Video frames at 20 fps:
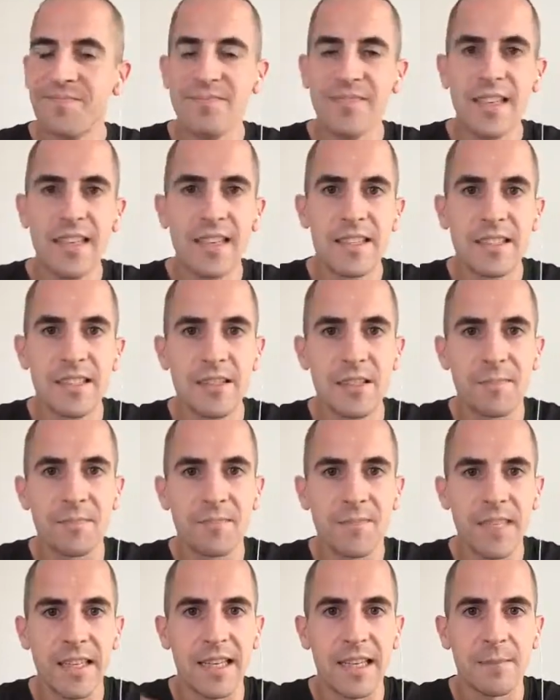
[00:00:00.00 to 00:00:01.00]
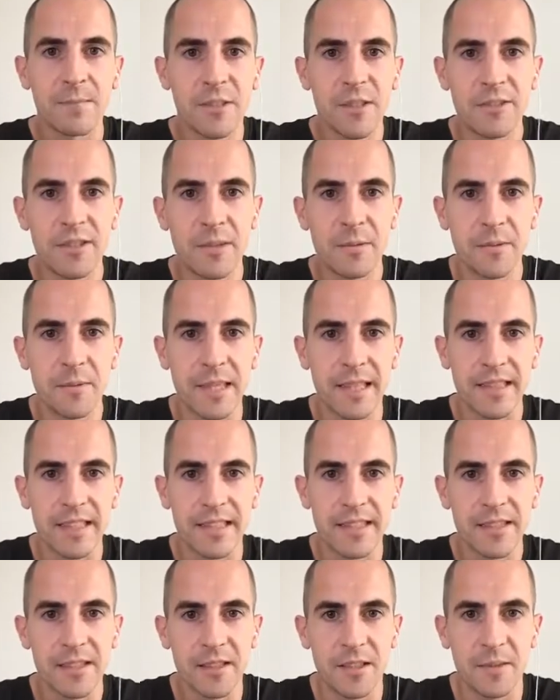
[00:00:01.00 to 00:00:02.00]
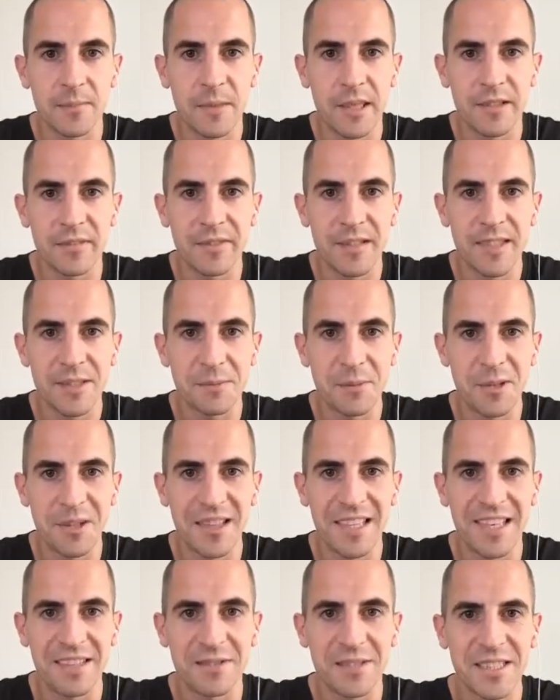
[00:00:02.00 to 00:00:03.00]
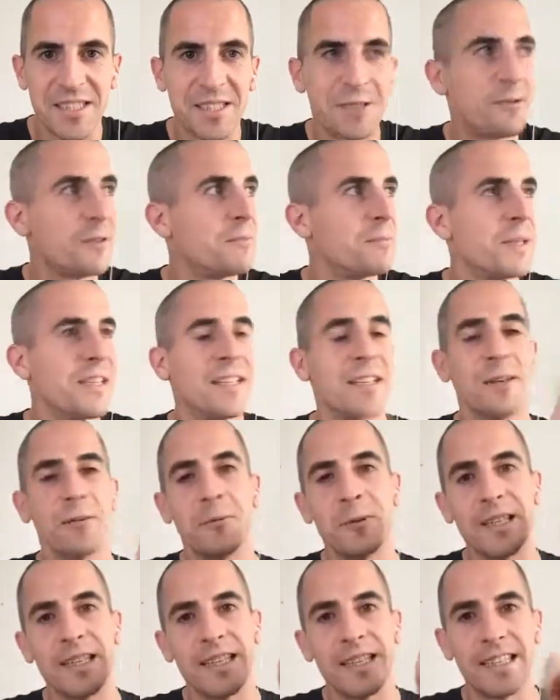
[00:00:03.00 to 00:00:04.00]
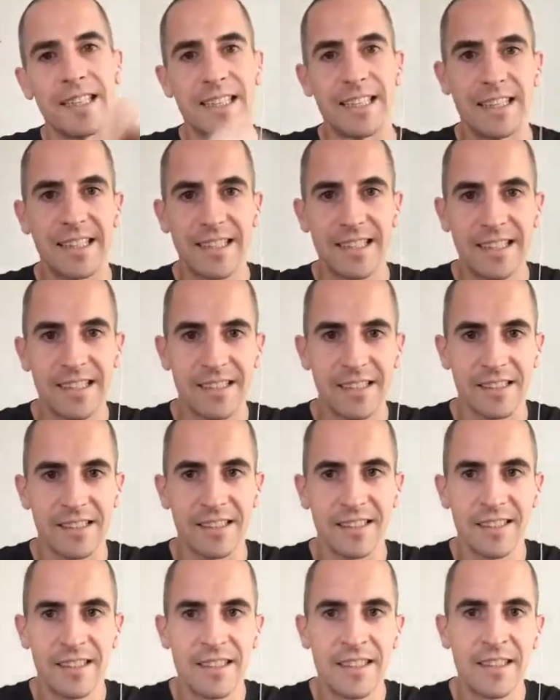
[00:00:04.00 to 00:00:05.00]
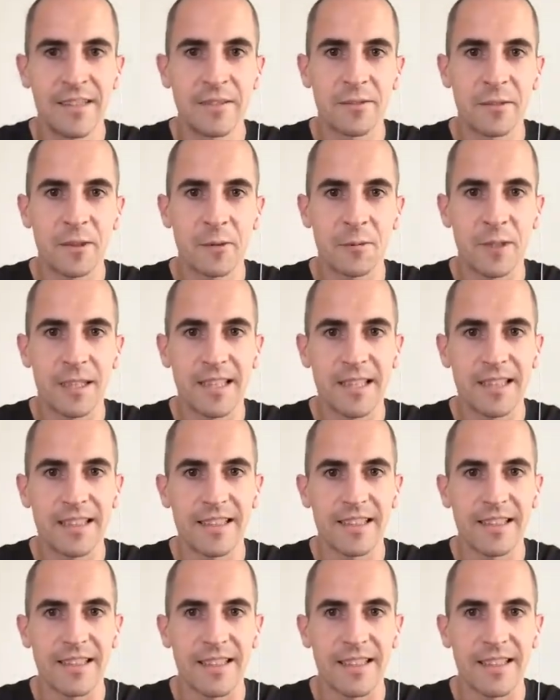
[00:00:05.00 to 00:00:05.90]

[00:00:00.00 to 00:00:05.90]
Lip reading: So, sorry I'm a bit late on my Facebook Live today. We've been away in Kingston for the weekend, and